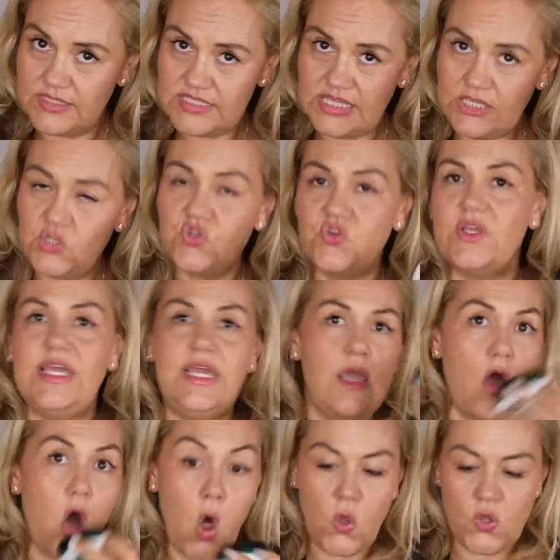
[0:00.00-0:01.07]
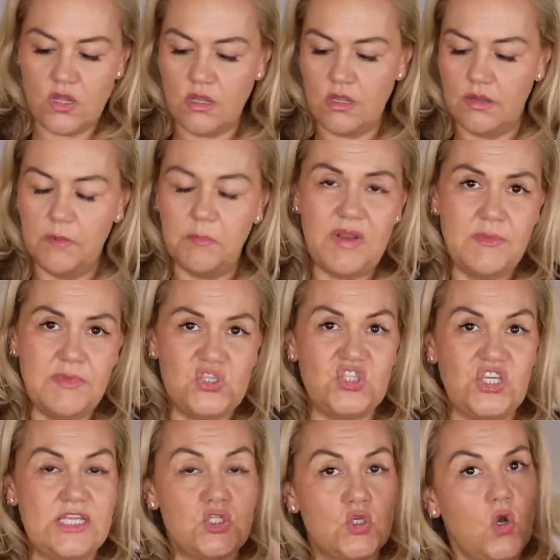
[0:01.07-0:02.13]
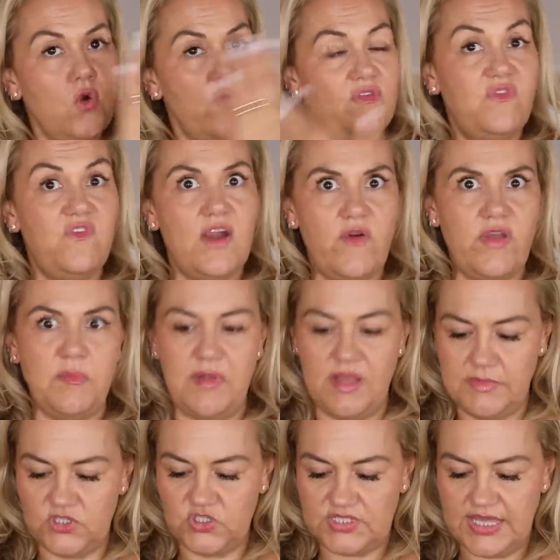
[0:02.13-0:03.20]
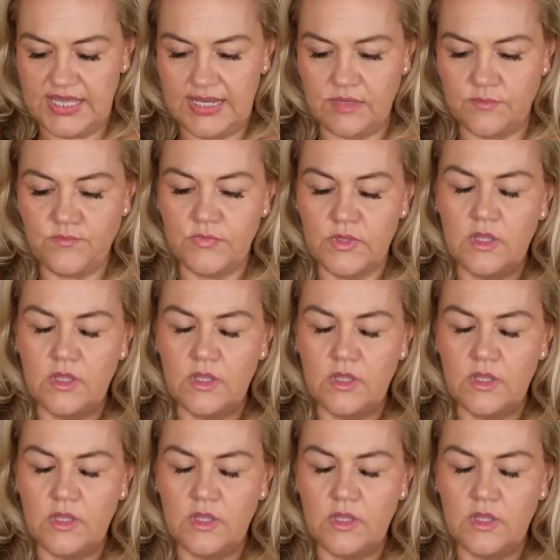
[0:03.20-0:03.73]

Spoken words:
Tea tree on blemishes or a very blemished skin.